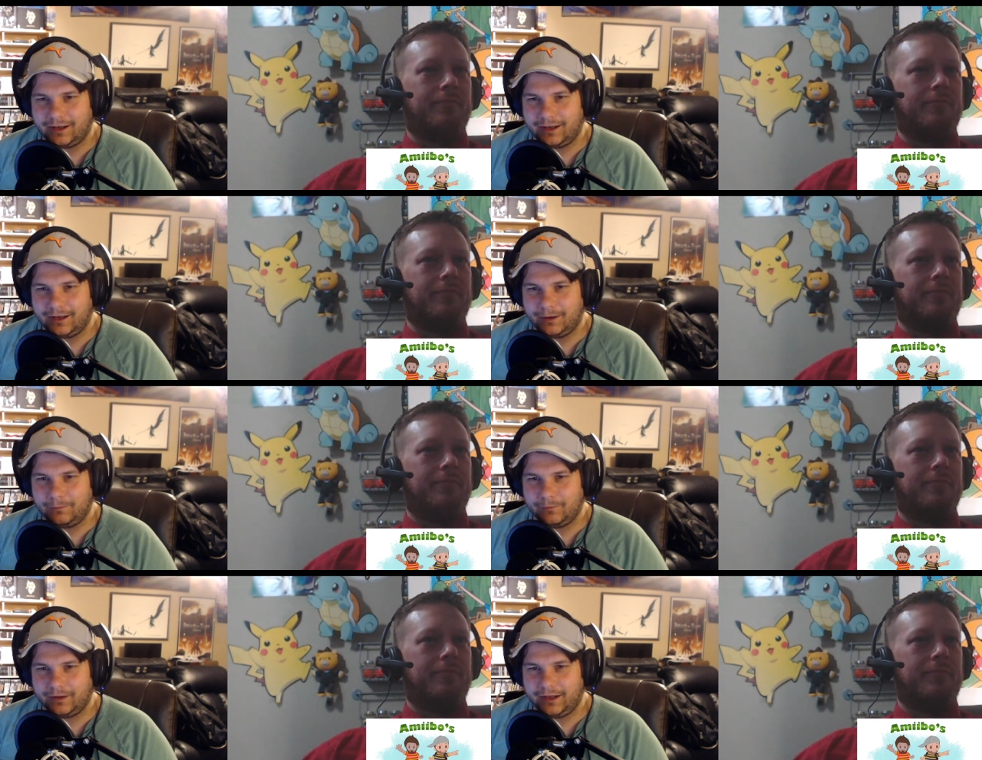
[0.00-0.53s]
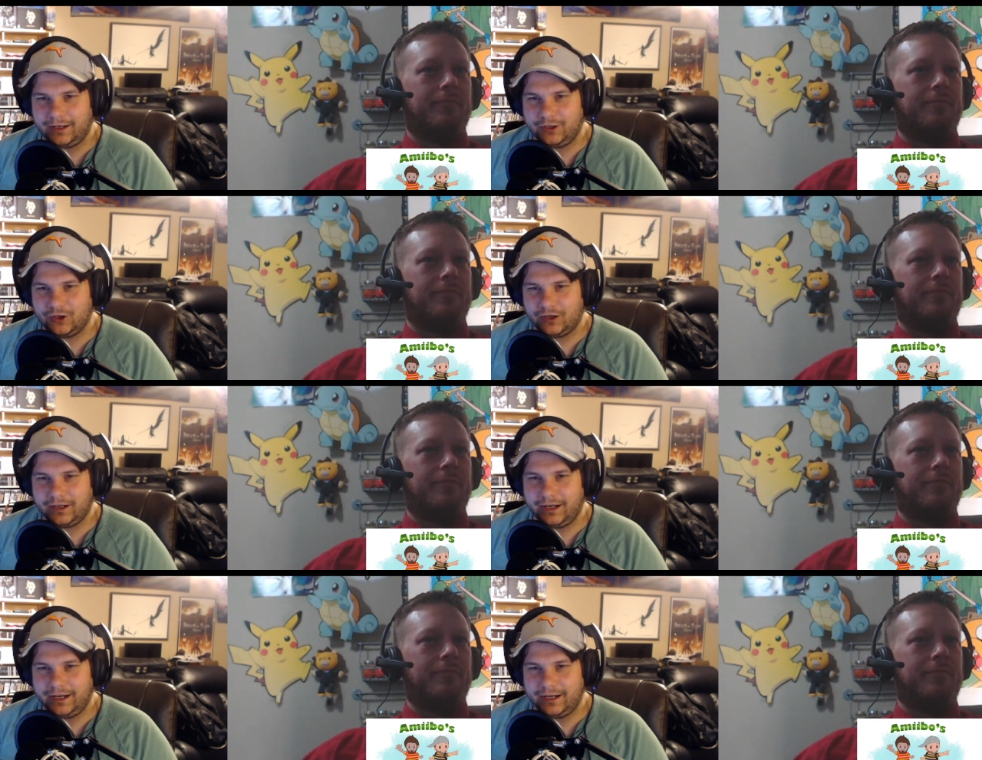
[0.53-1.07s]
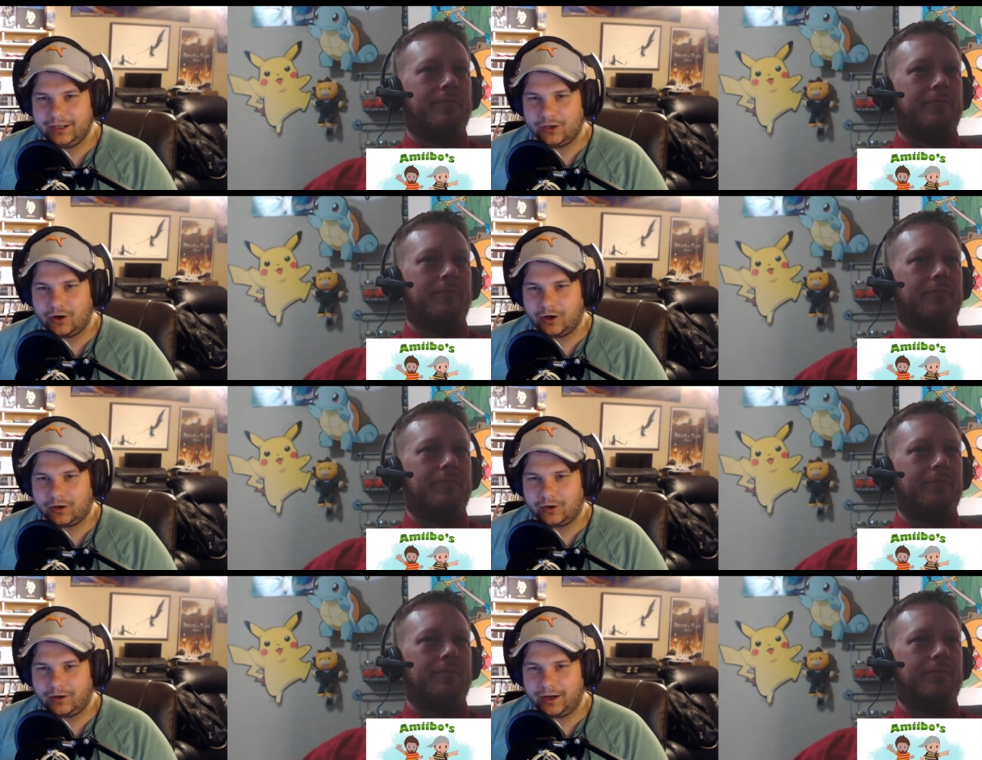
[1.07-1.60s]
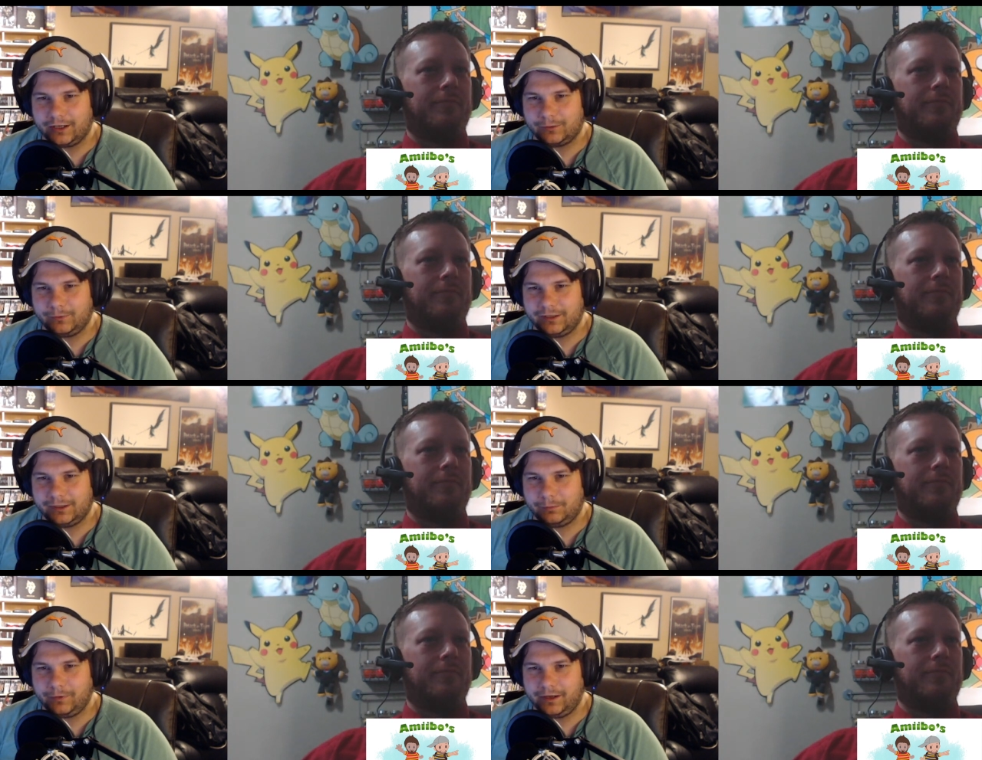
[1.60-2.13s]
Speaker 1: Um, and you're getting darker as
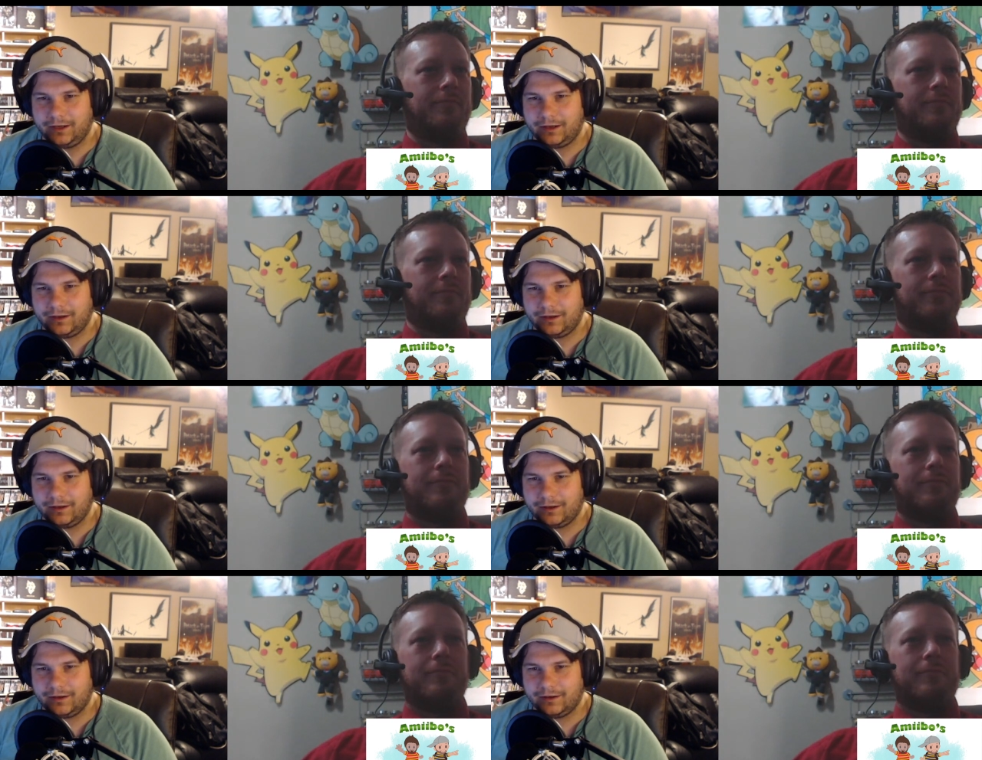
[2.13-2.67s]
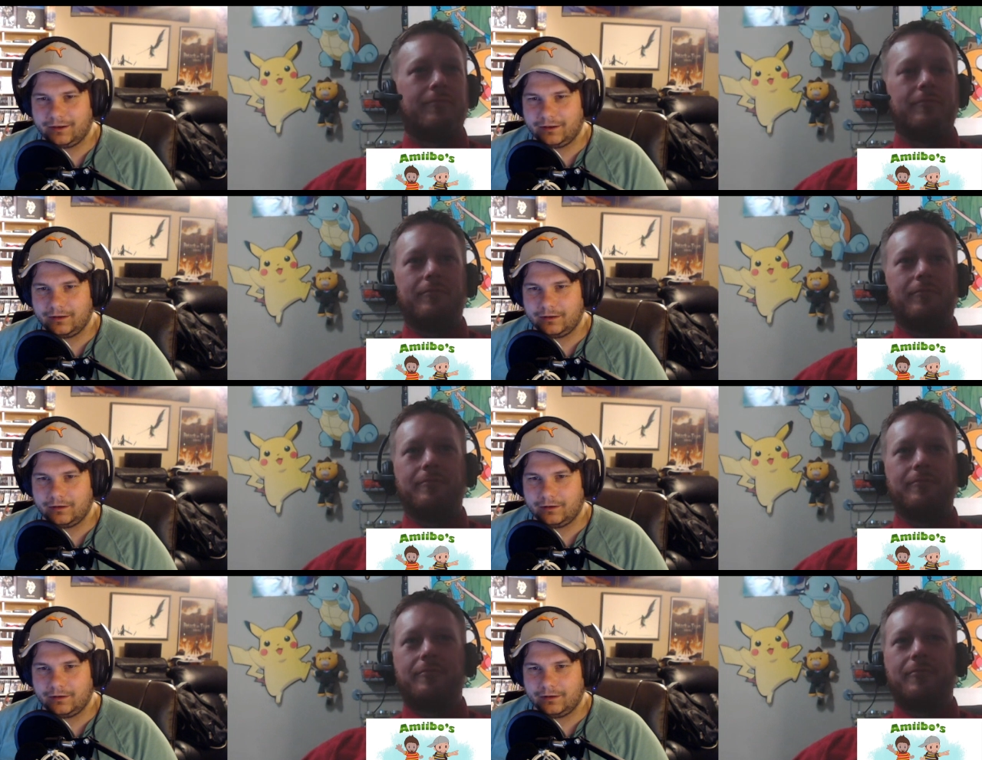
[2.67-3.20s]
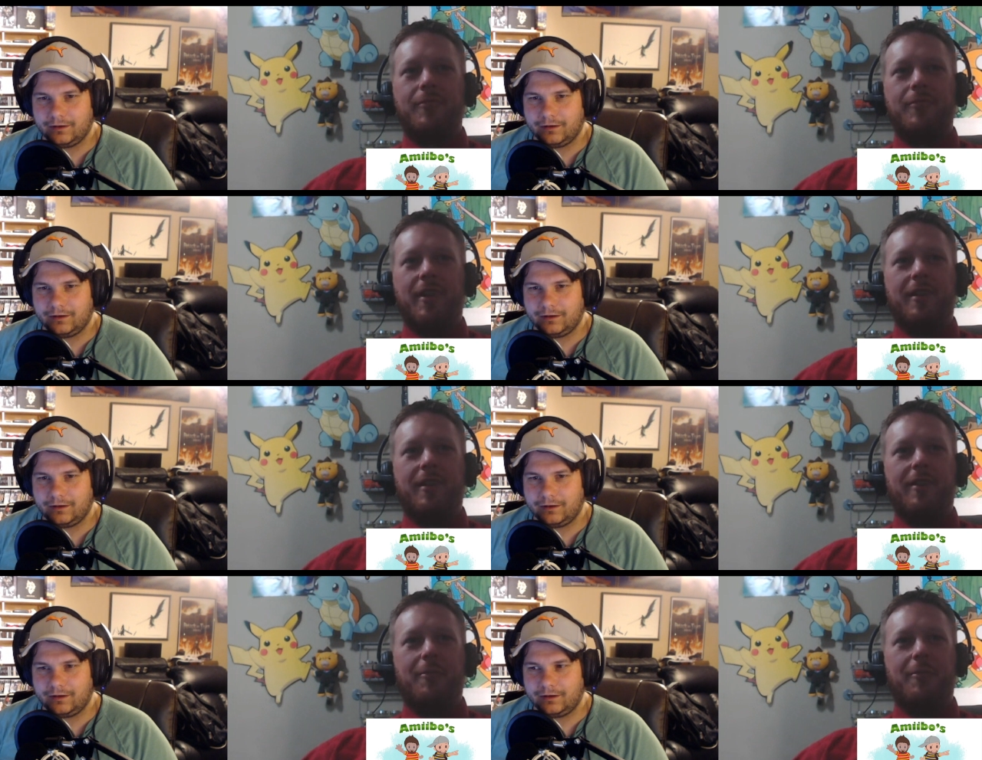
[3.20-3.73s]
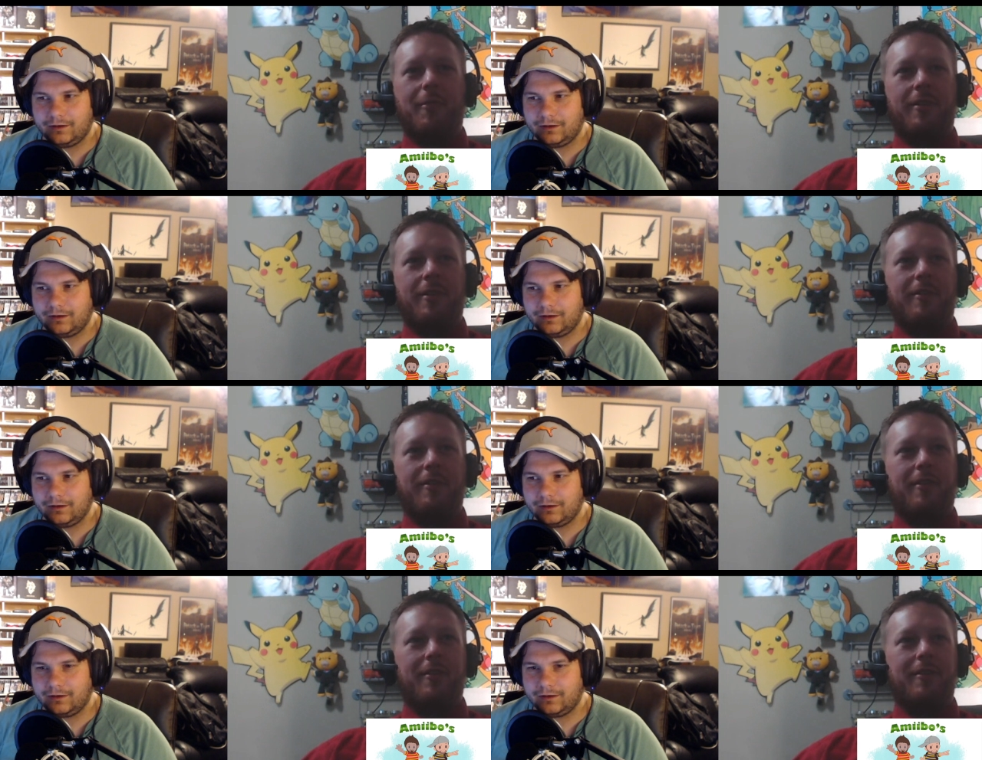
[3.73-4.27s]
we speak.
Speaker 2: Yeah, not weird.
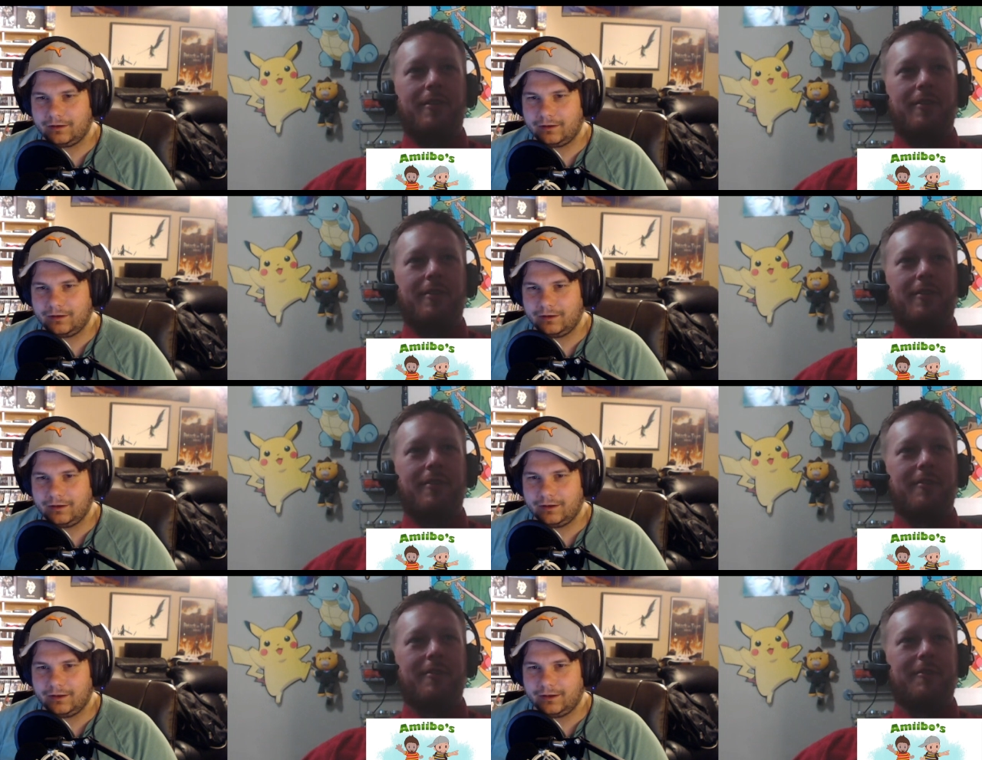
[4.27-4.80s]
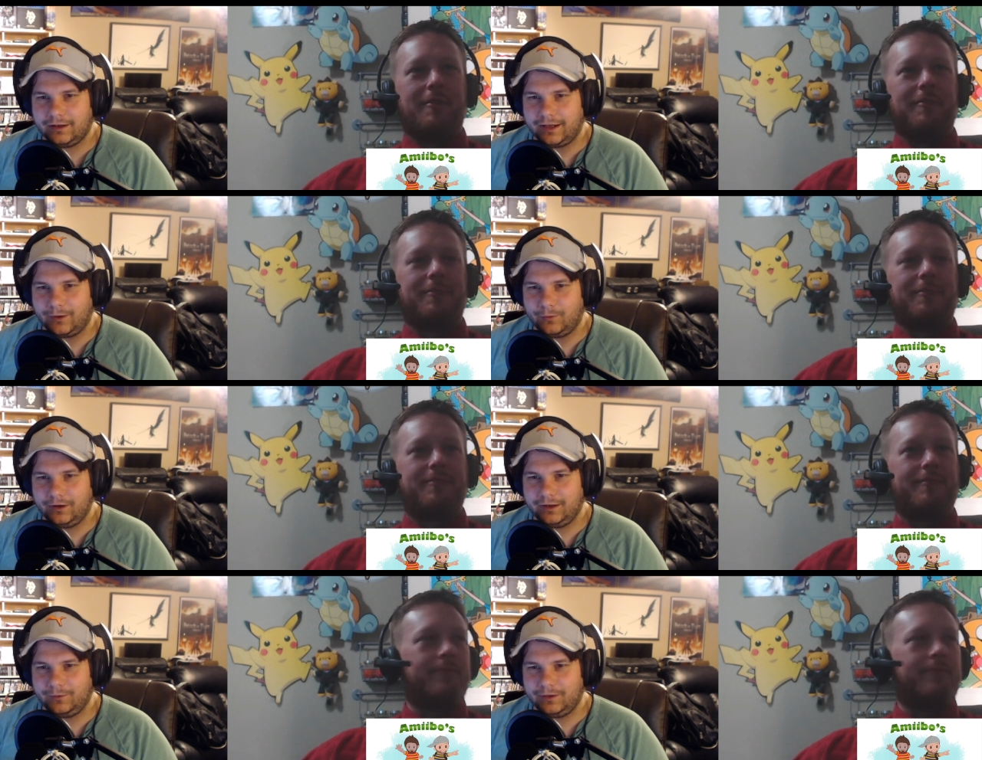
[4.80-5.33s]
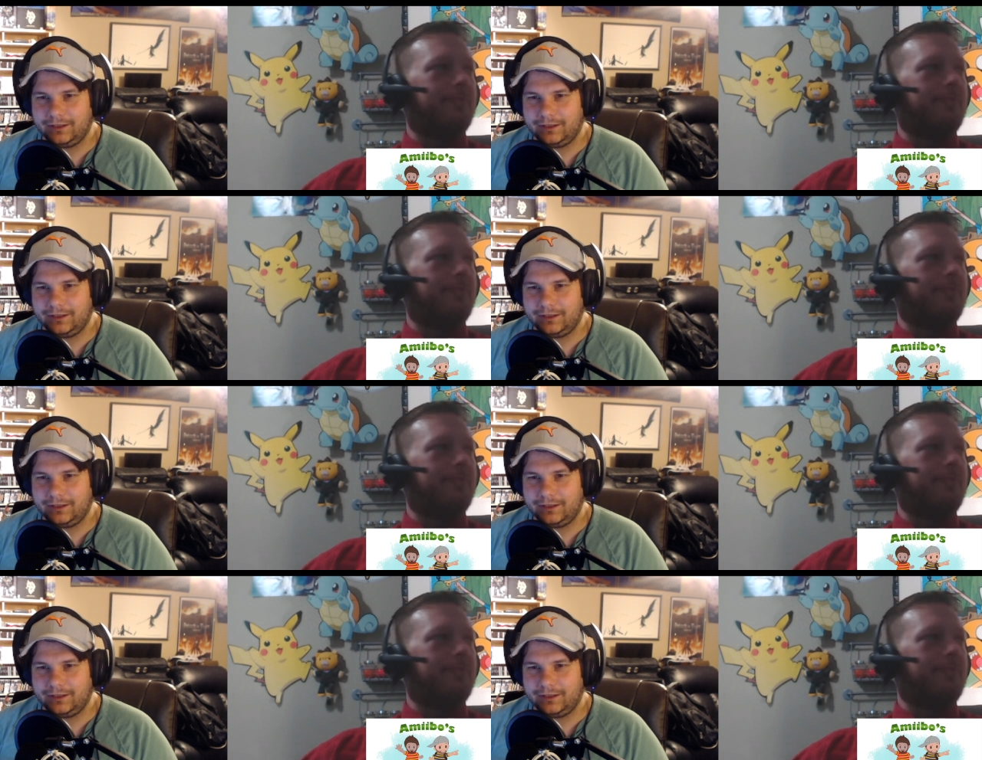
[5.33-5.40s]
Yeah, what